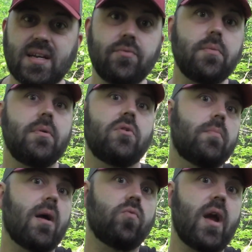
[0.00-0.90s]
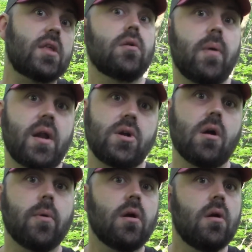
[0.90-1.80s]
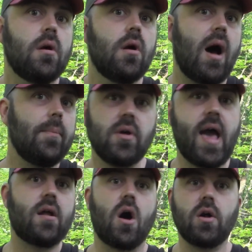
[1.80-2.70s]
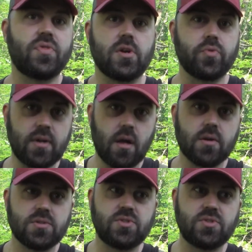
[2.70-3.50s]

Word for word: would be with my regular body armor. I'm only out $133.